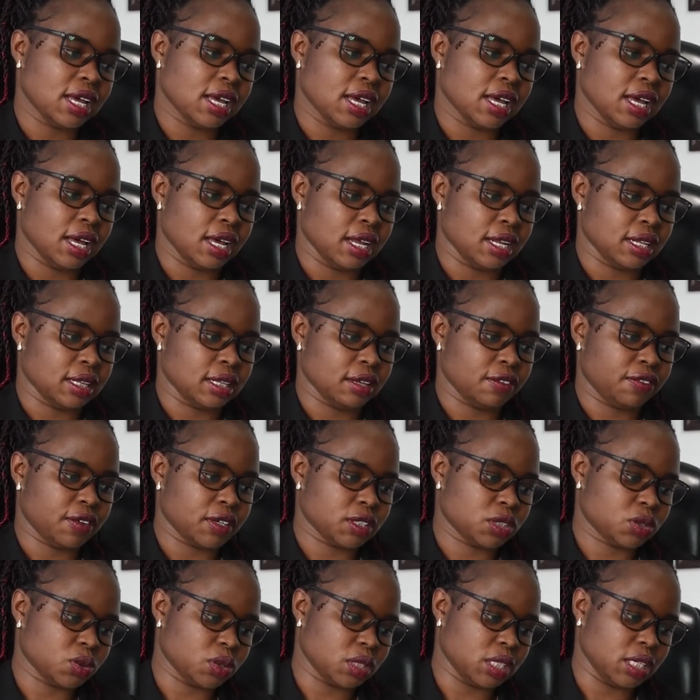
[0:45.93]
And the
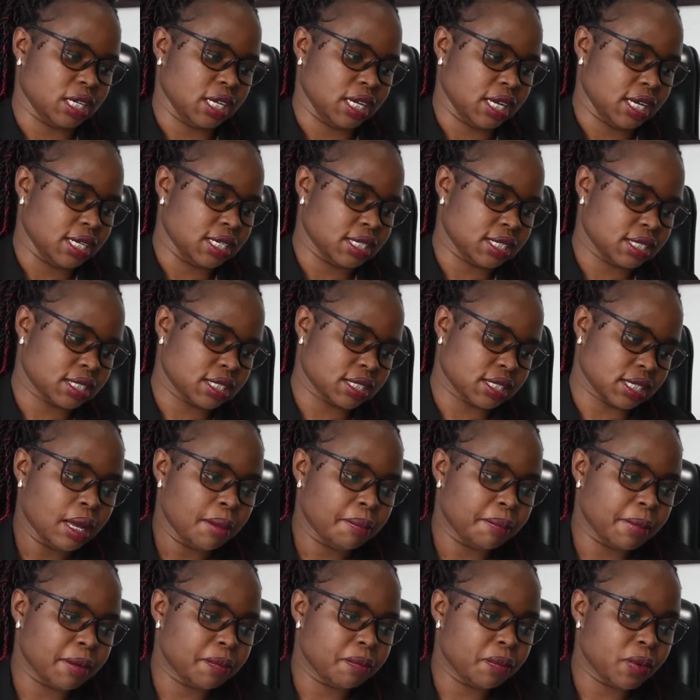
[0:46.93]
first one is,
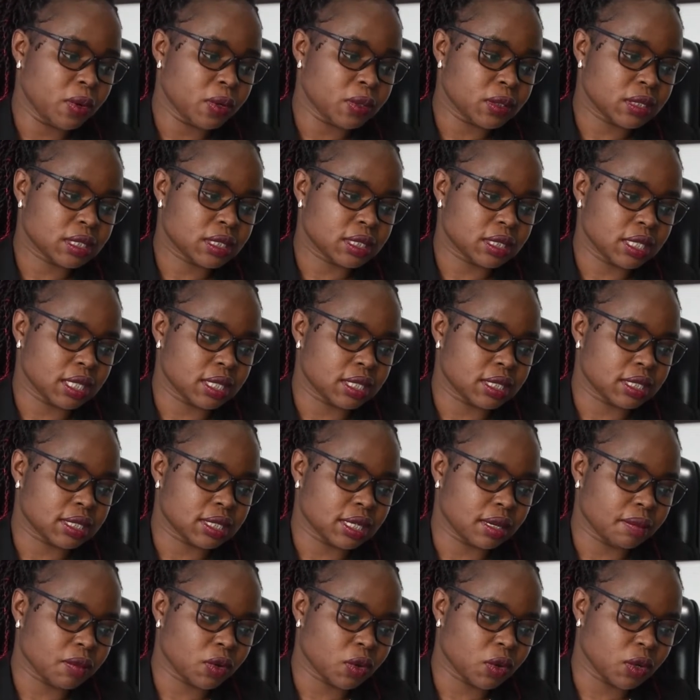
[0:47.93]
my boss and
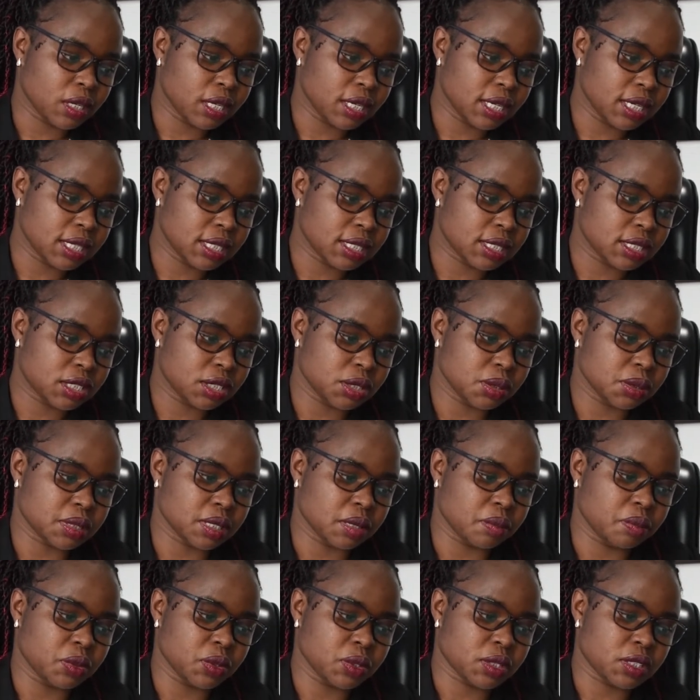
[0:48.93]
some colleagues use
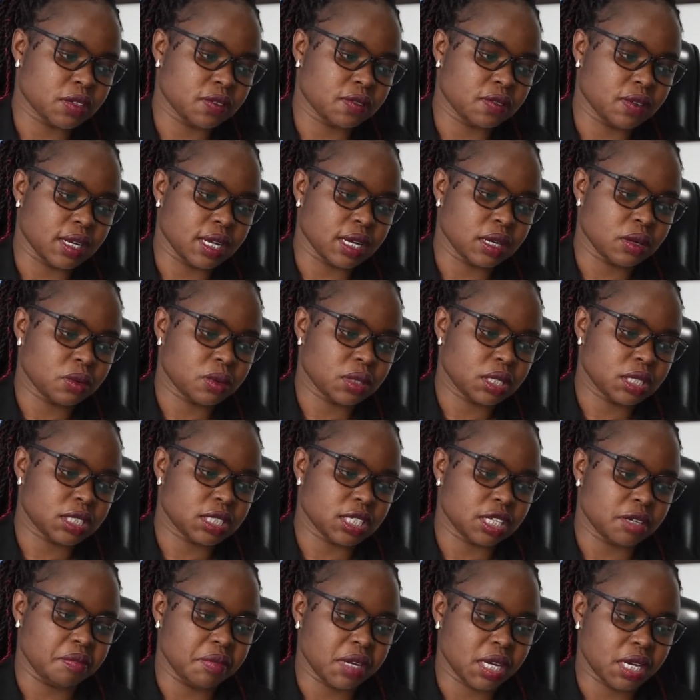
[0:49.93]
abusive language
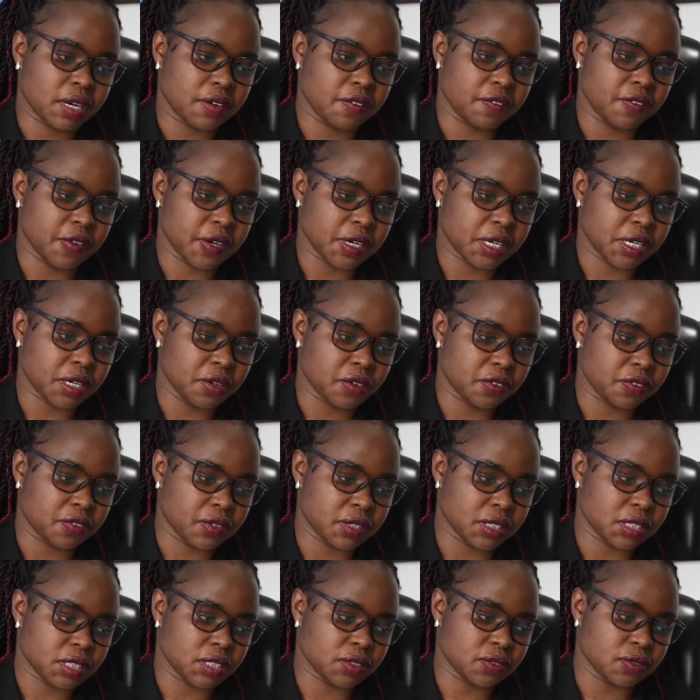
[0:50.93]
and make very
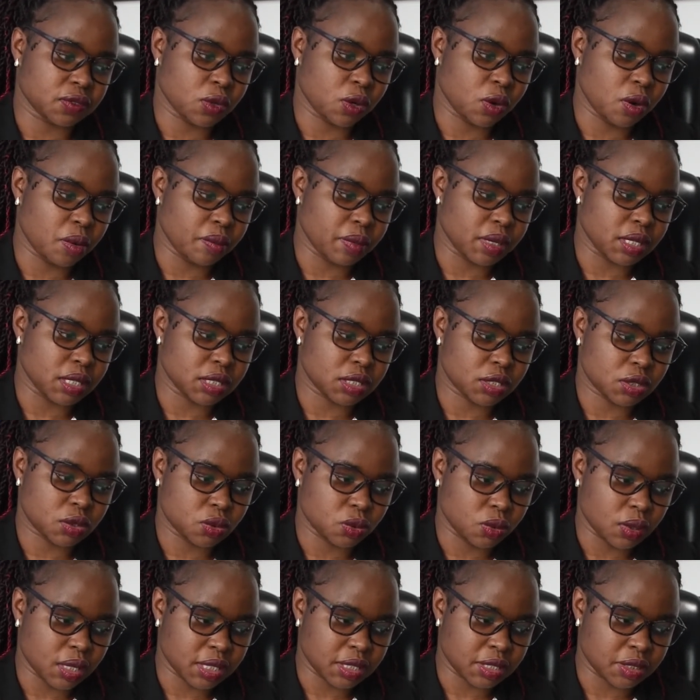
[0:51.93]
offensive comments
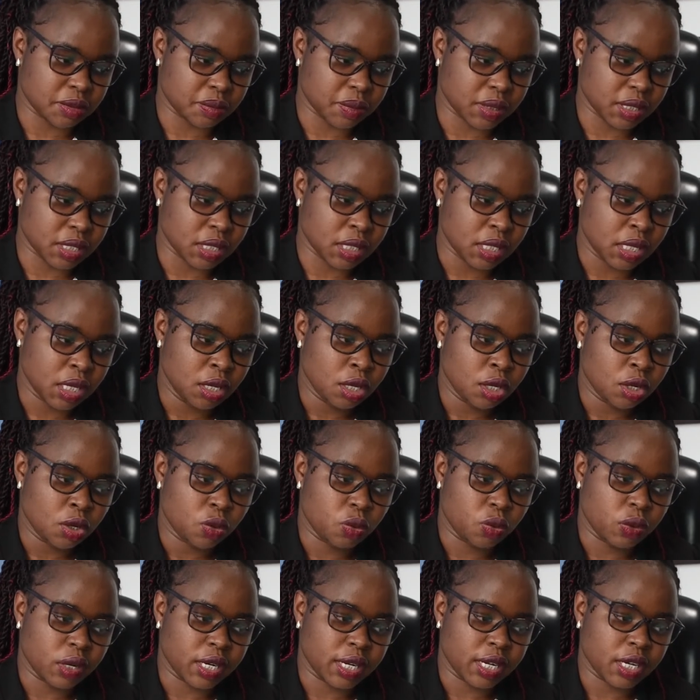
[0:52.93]
towards me.
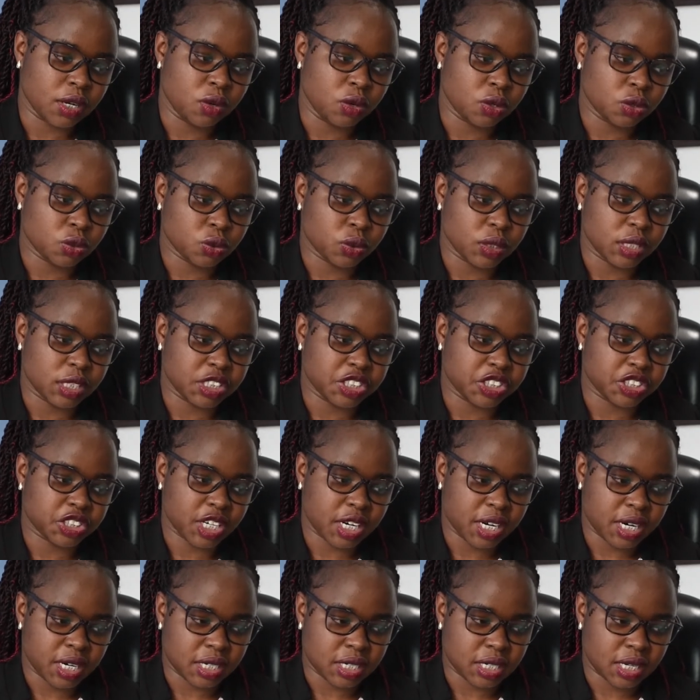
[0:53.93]
When I go to
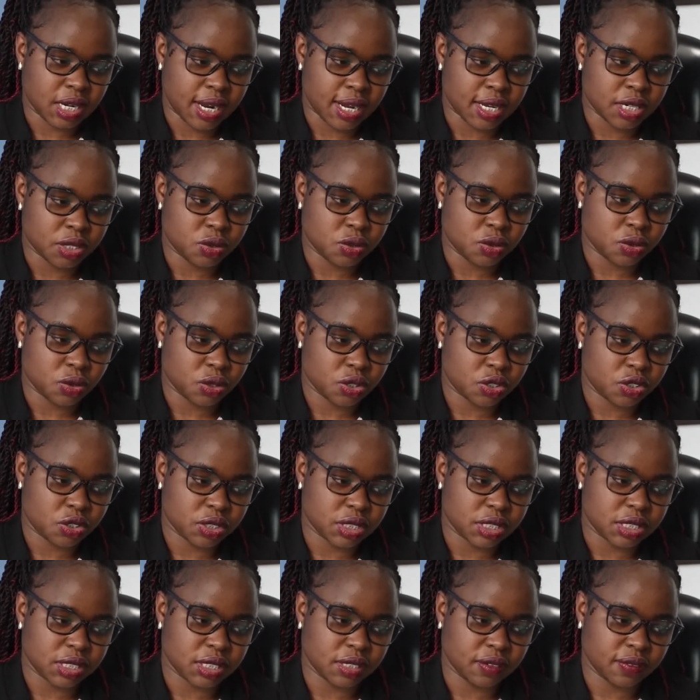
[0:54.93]
HR, I do not
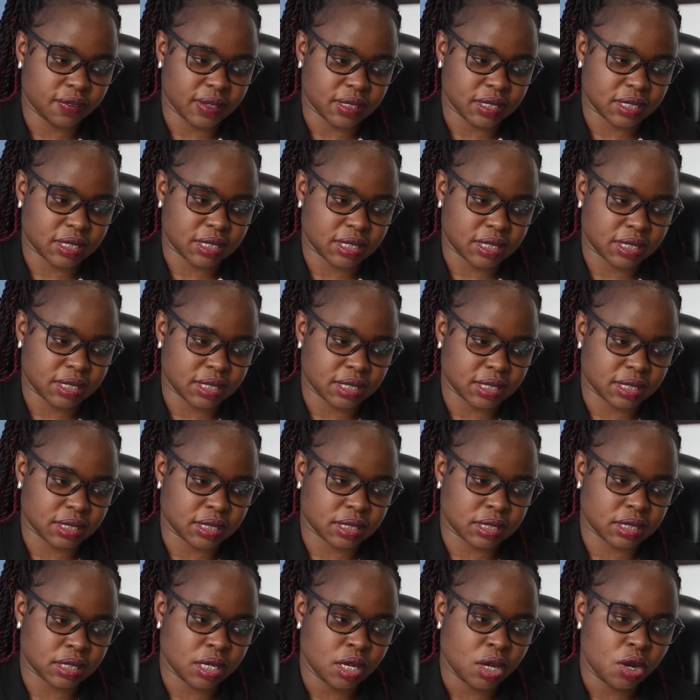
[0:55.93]
receive
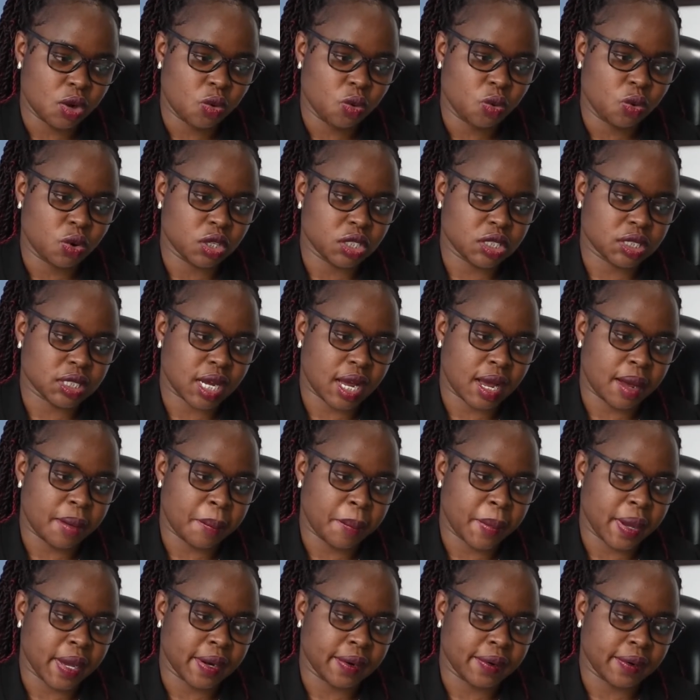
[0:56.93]
assistance. What are
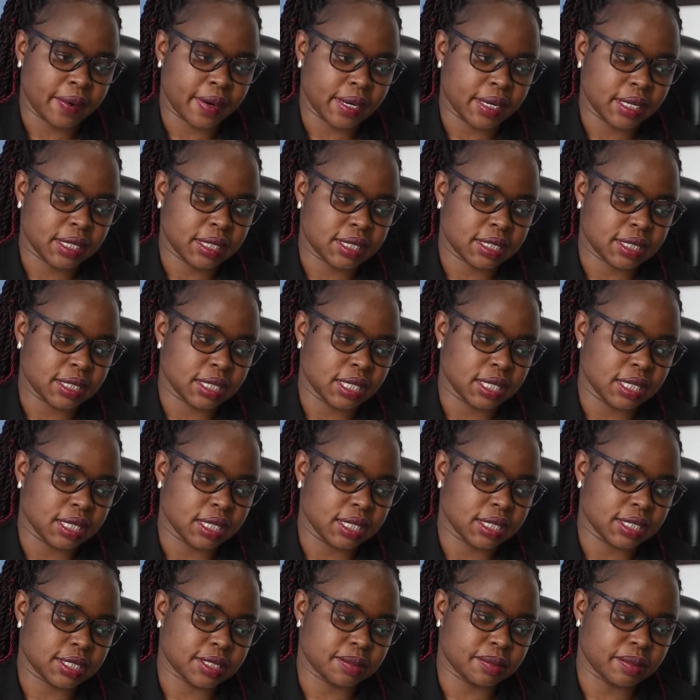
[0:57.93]
my rights in
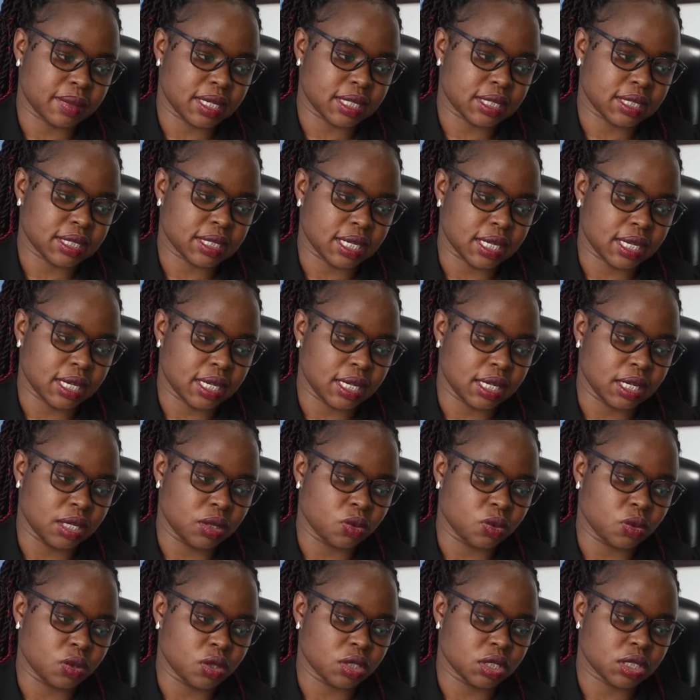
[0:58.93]
this matter
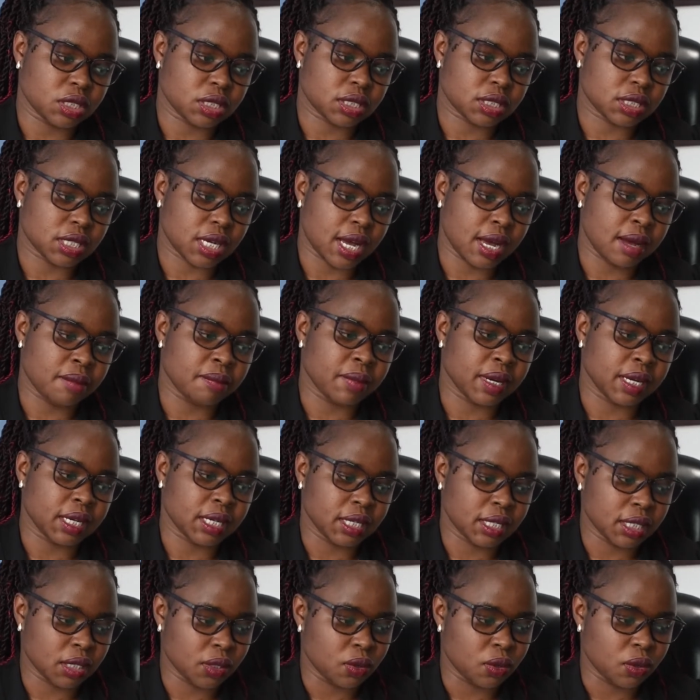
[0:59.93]
and what are my
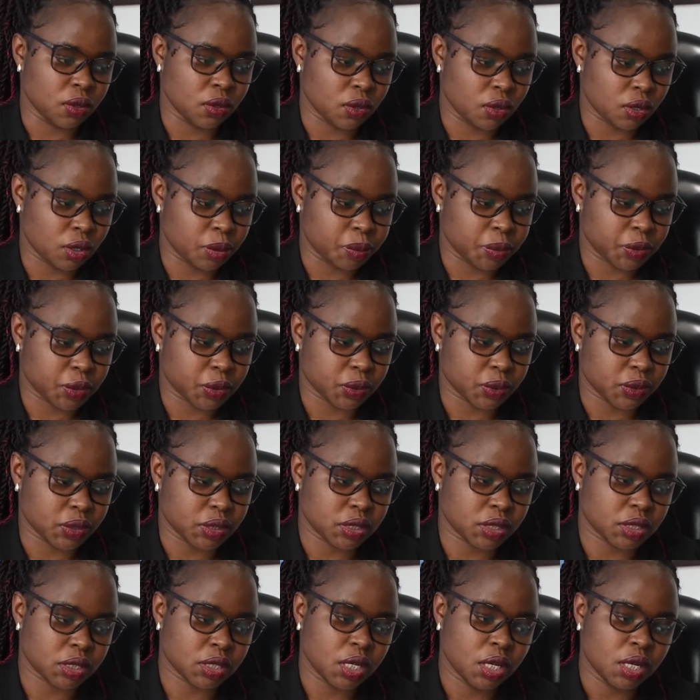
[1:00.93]
legal
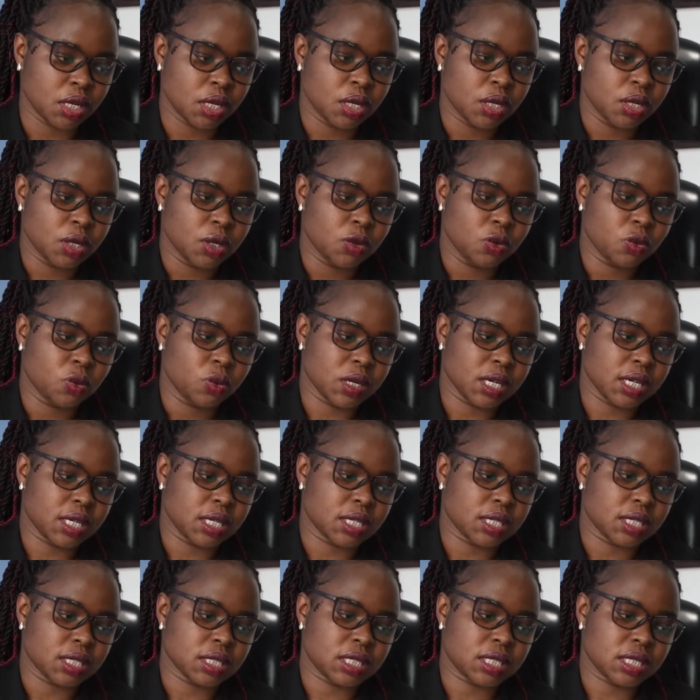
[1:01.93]
options?
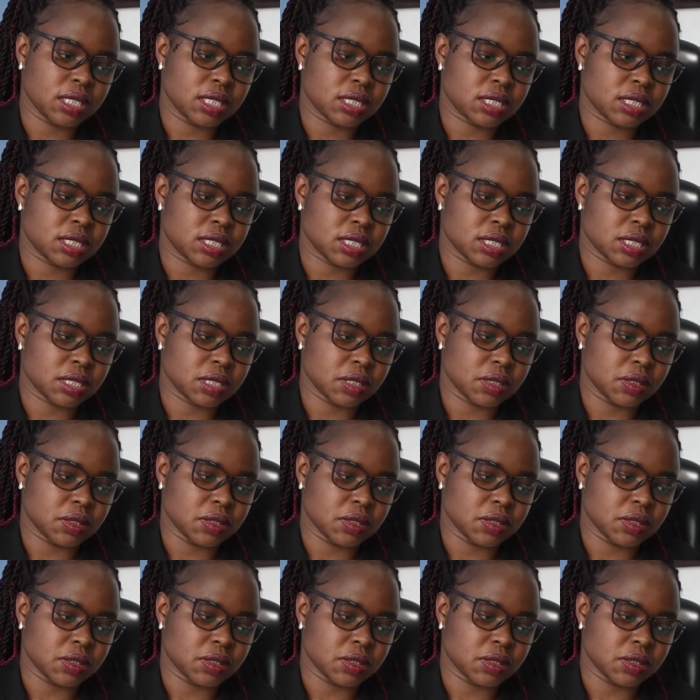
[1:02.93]
Well, this just